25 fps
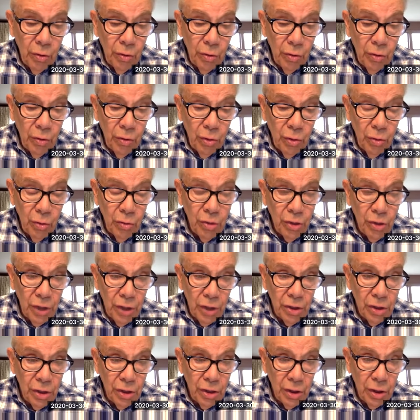you
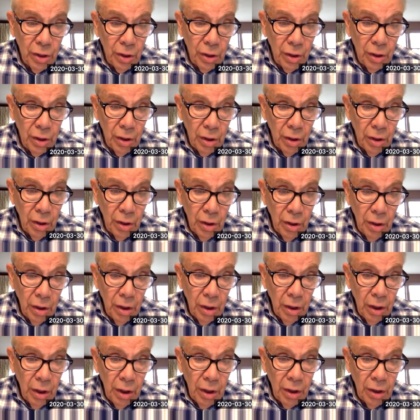sense
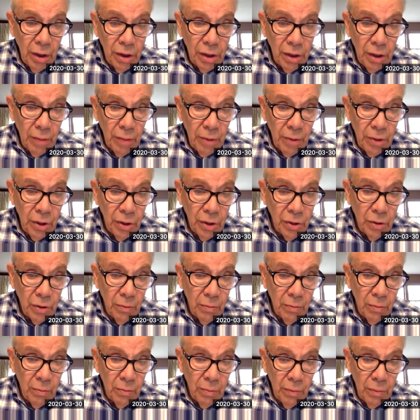
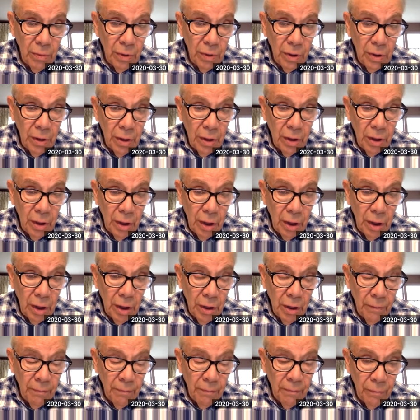anti-Semitism
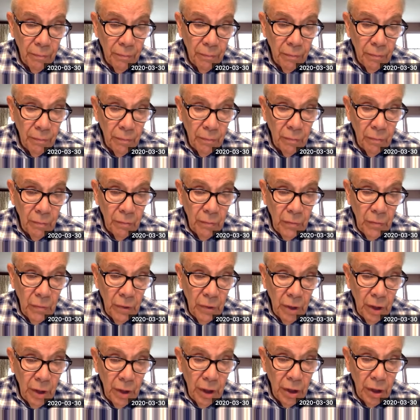
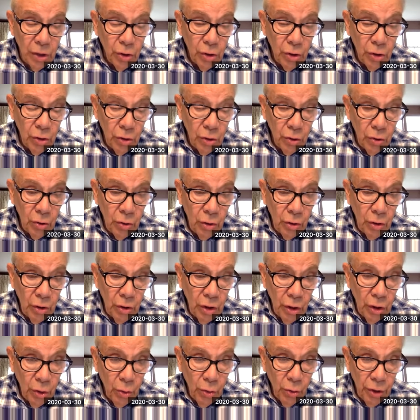has
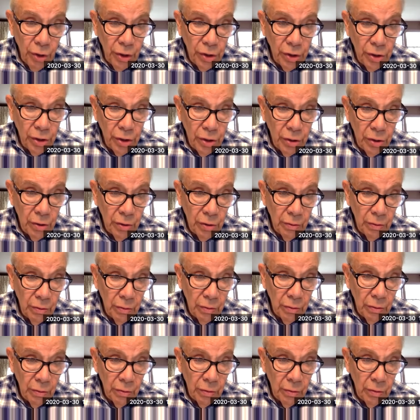increased,
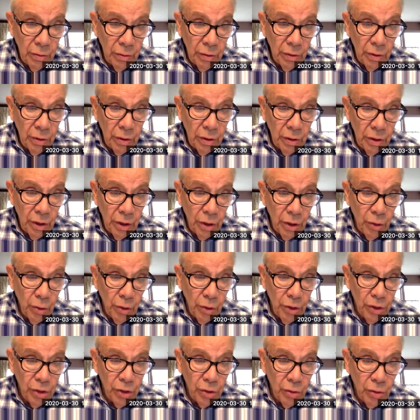
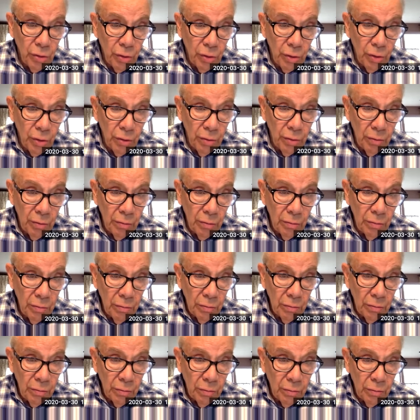decreased, or
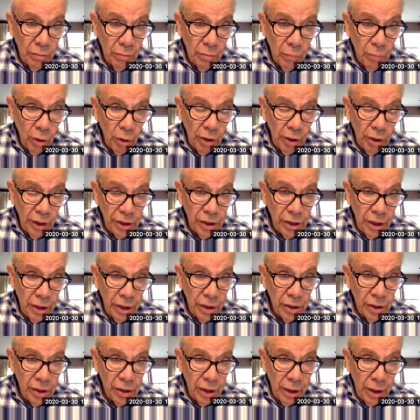more or less stayed
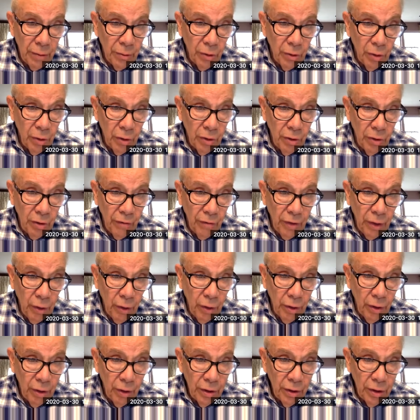the same? Do you have
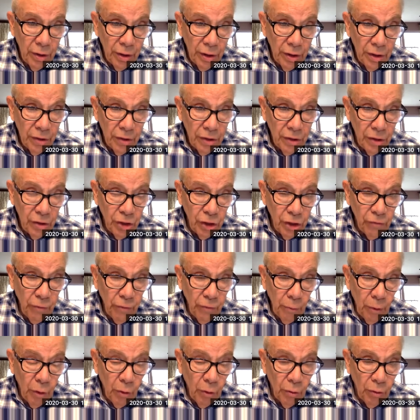any sense, just from
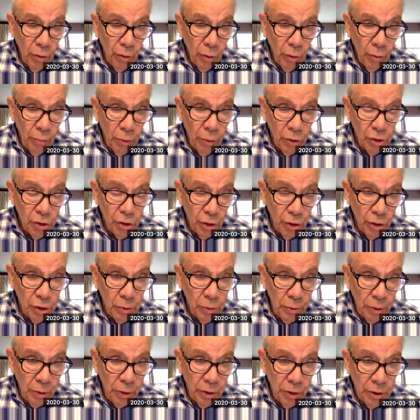your own personal
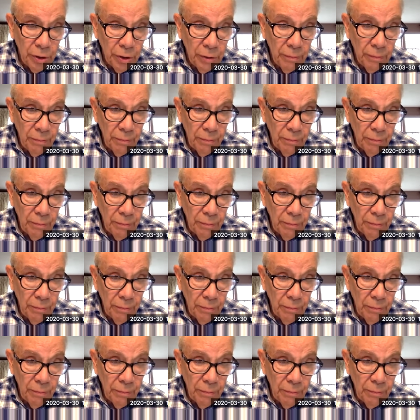experience?